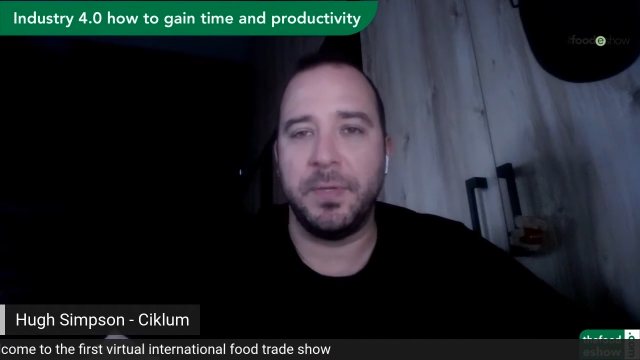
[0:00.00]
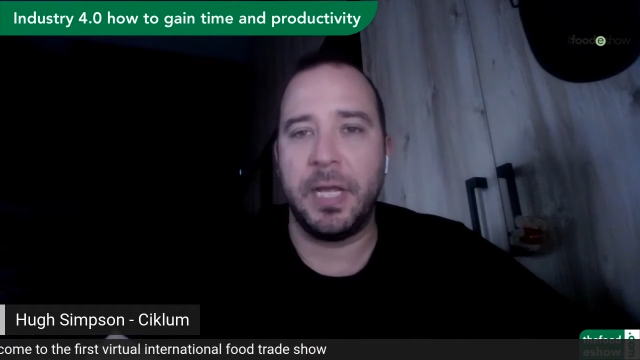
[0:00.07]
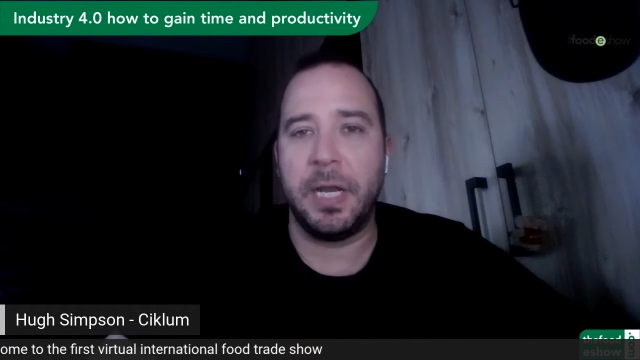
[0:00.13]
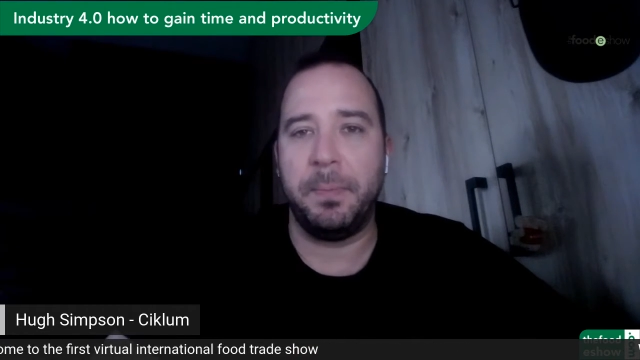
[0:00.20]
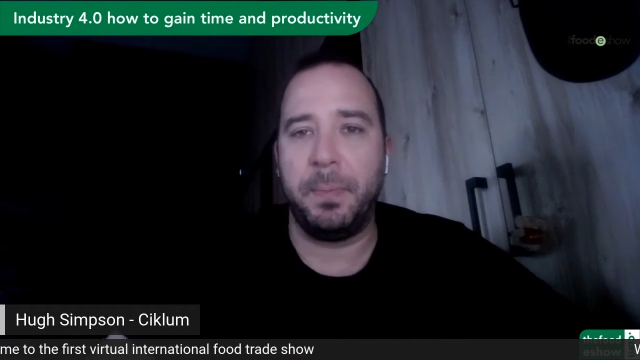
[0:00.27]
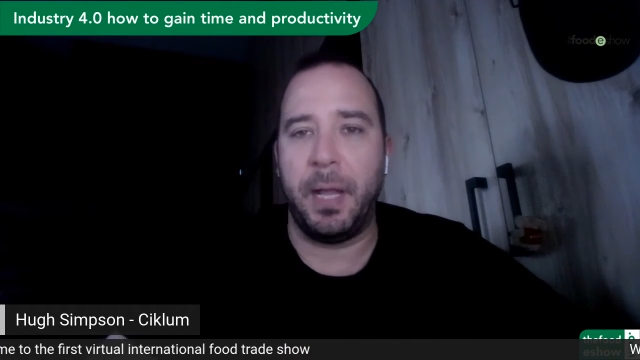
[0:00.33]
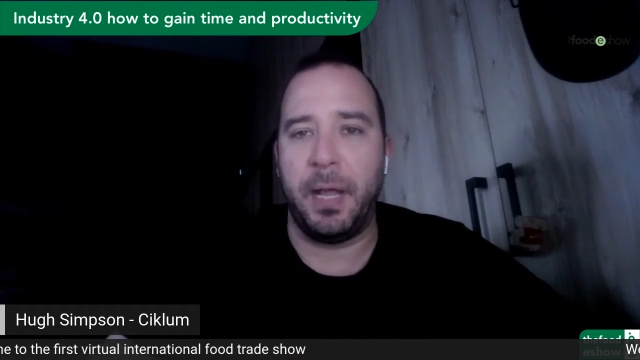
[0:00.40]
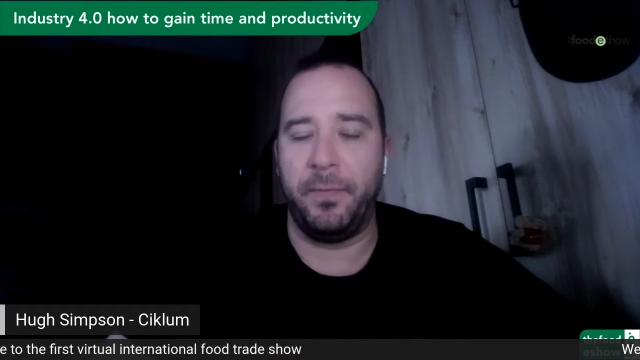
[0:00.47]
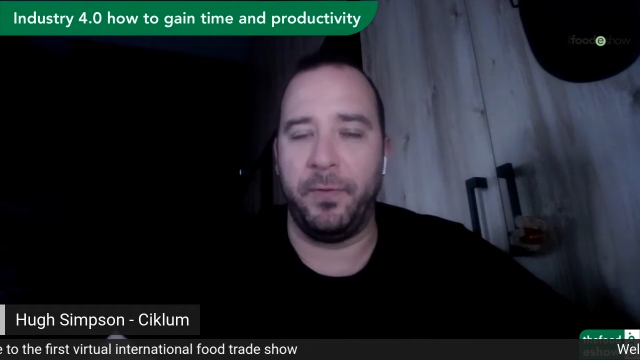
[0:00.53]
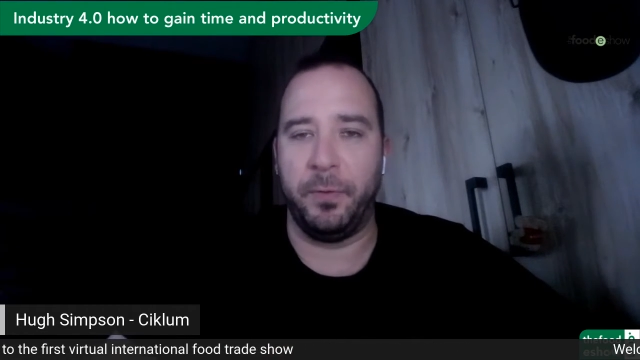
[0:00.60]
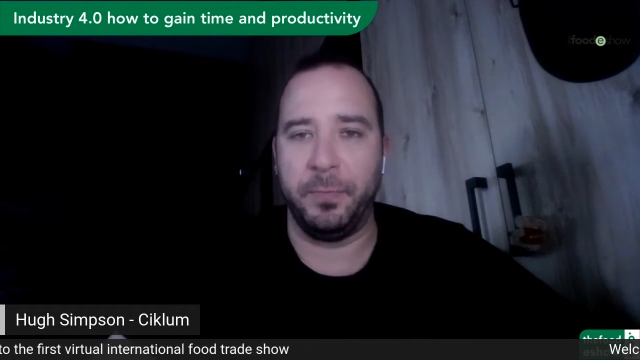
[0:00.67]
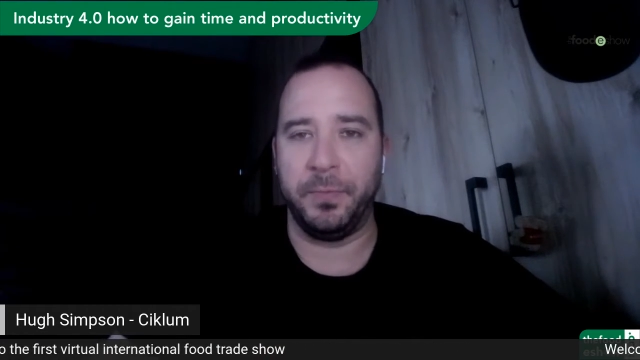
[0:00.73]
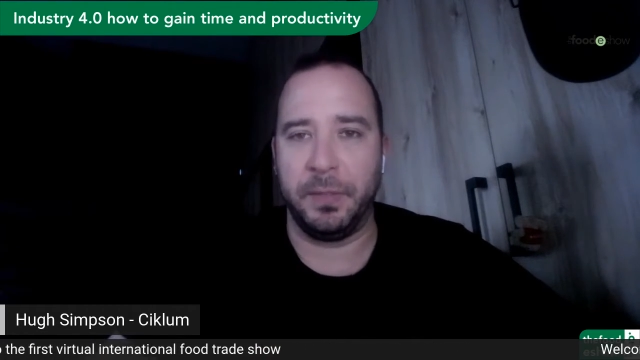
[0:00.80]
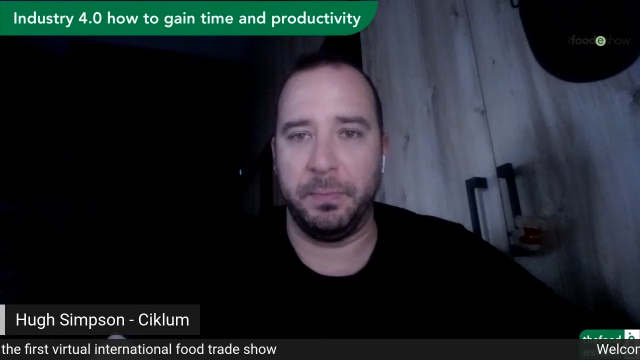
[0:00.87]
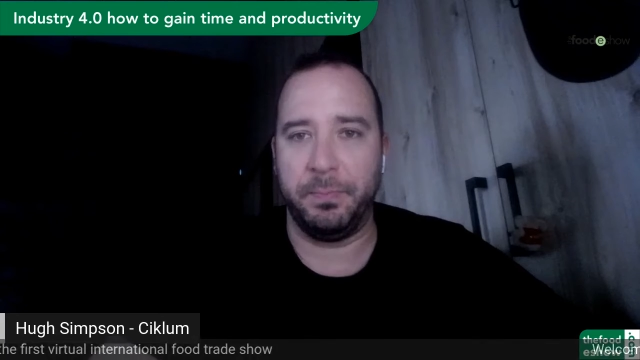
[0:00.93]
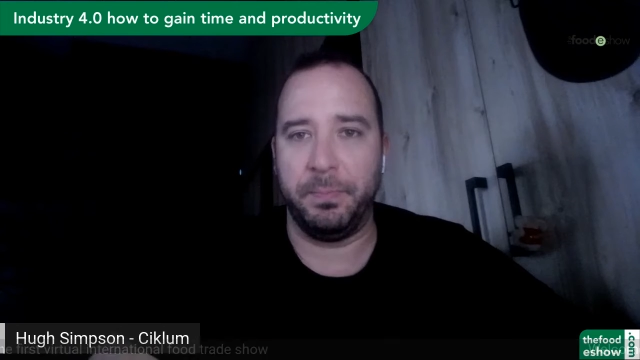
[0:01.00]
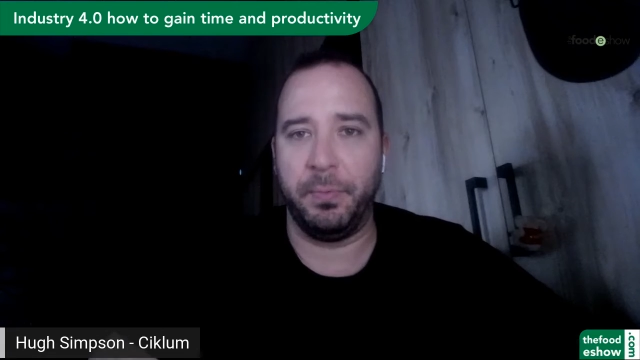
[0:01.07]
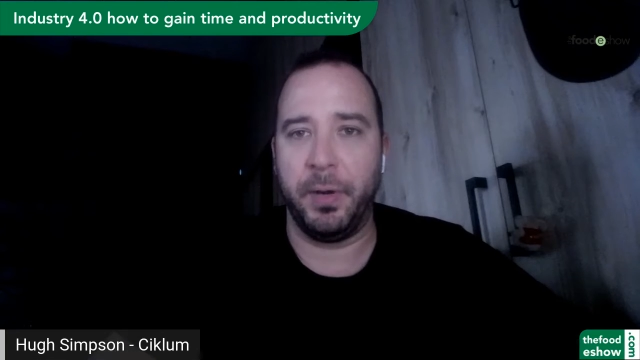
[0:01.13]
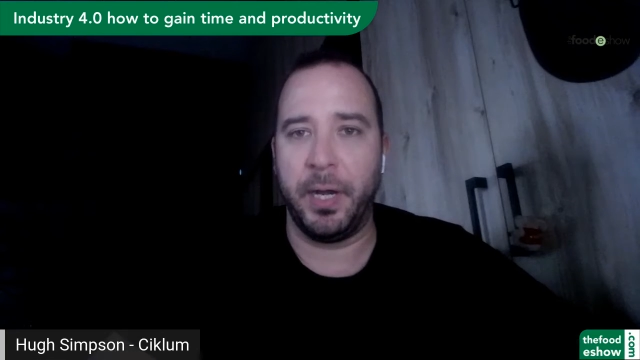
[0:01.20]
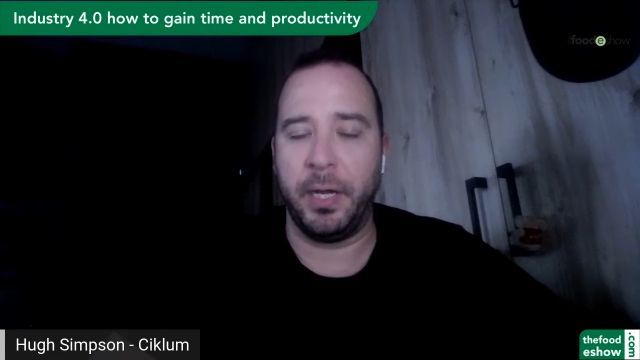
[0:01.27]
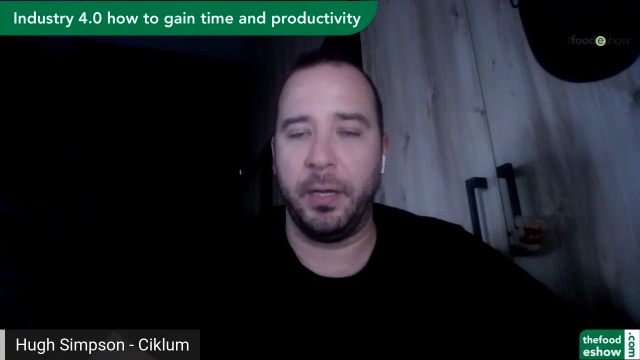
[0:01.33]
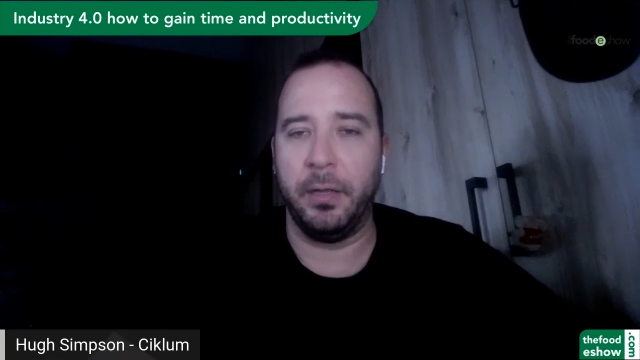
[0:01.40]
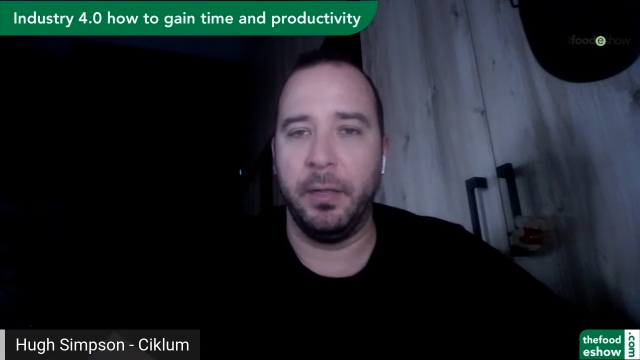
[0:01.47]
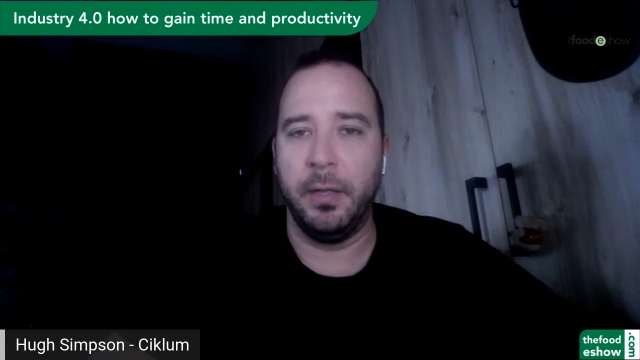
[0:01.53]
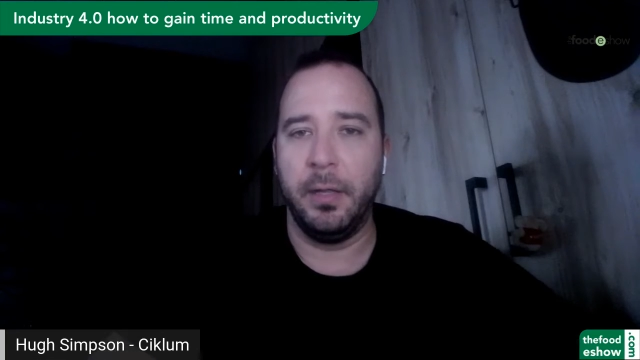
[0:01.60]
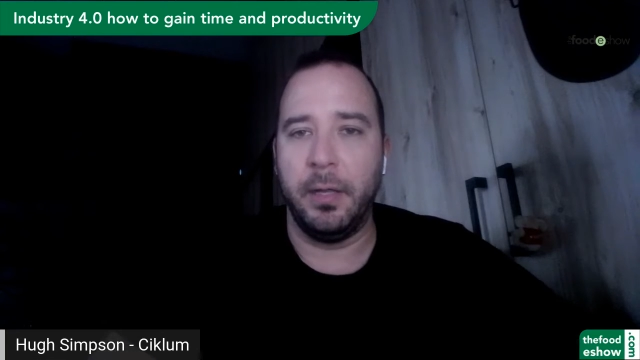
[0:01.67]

data platforms that bring